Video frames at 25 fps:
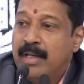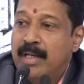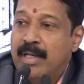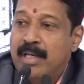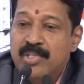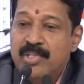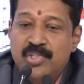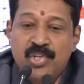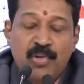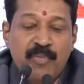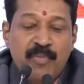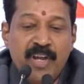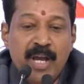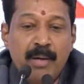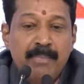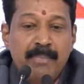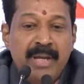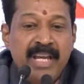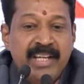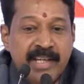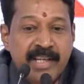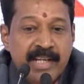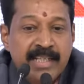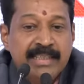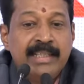See, we are
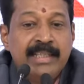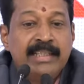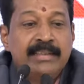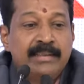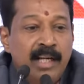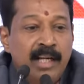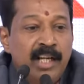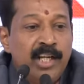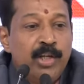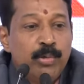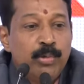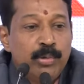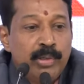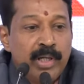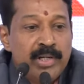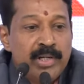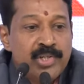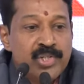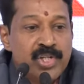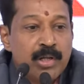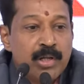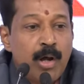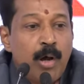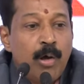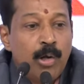making Titli units
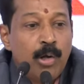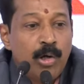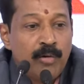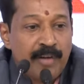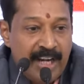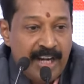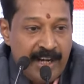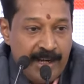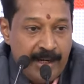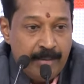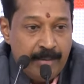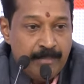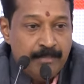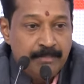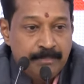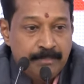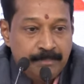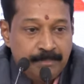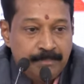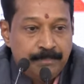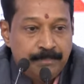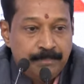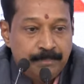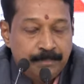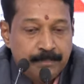in all over India.
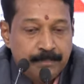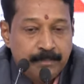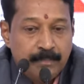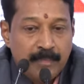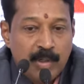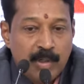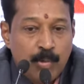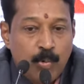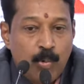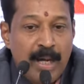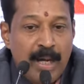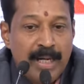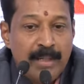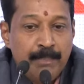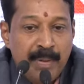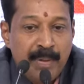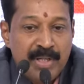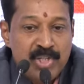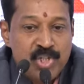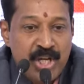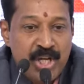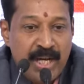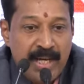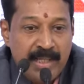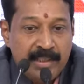One
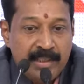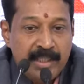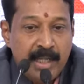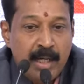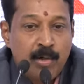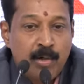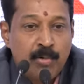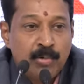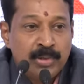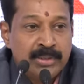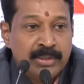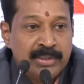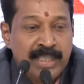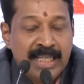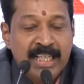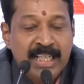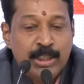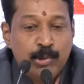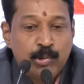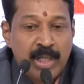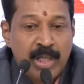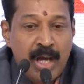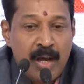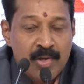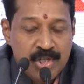panchayat. Now, till
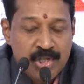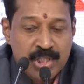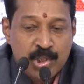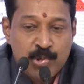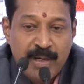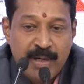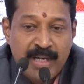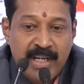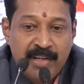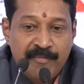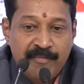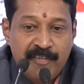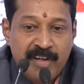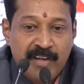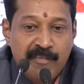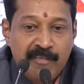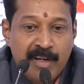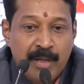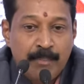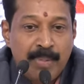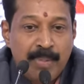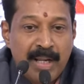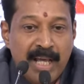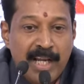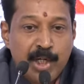2025, we are
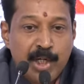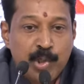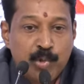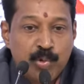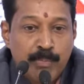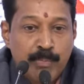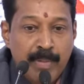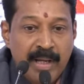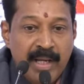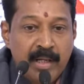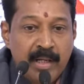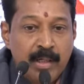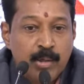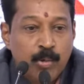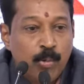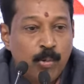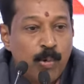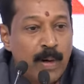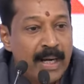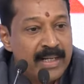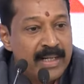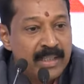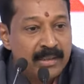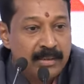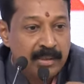planning to make
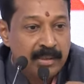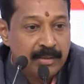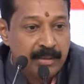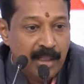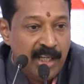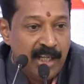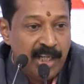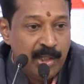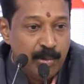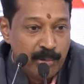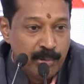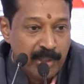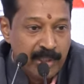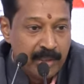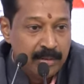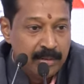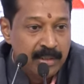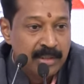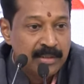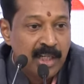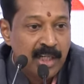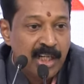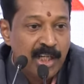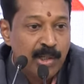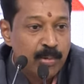one Titli unit.
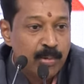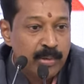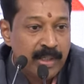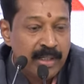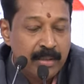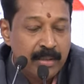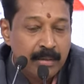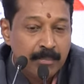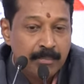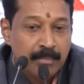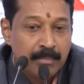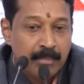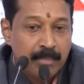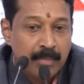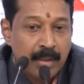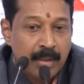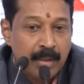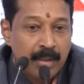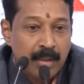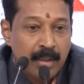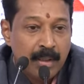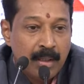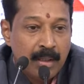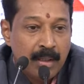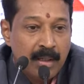Titli unit
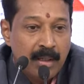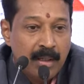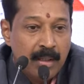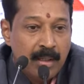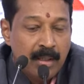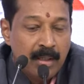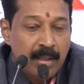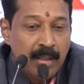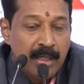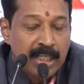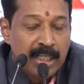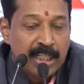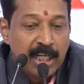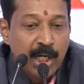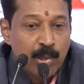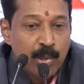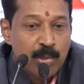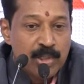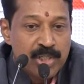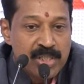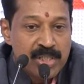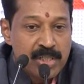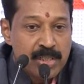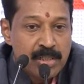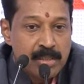
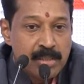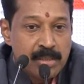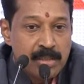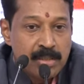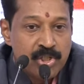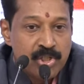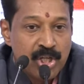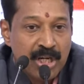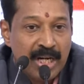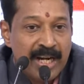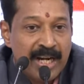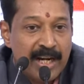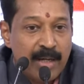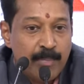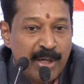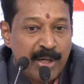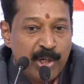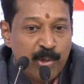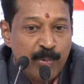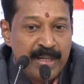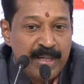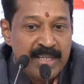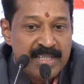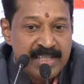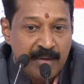includes children
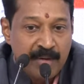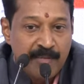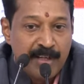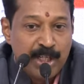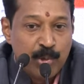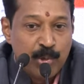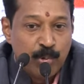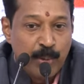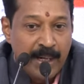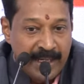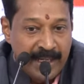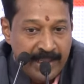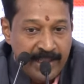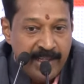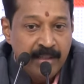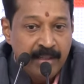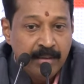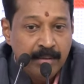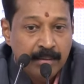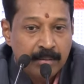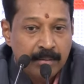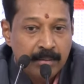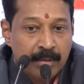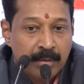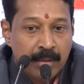between 7 to 18
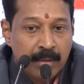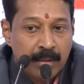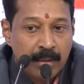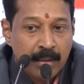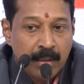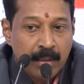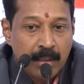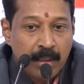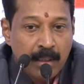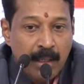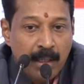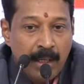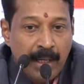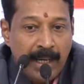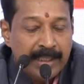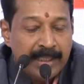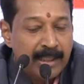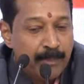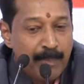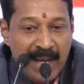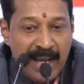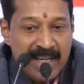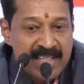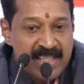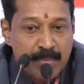and the
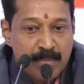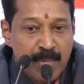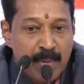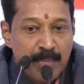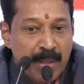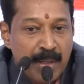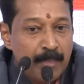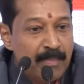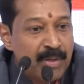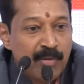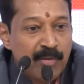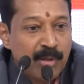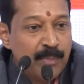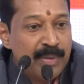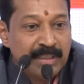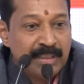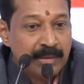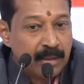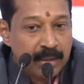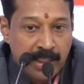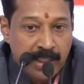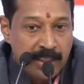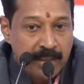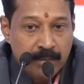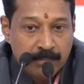maximum number will be
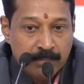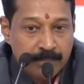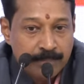30.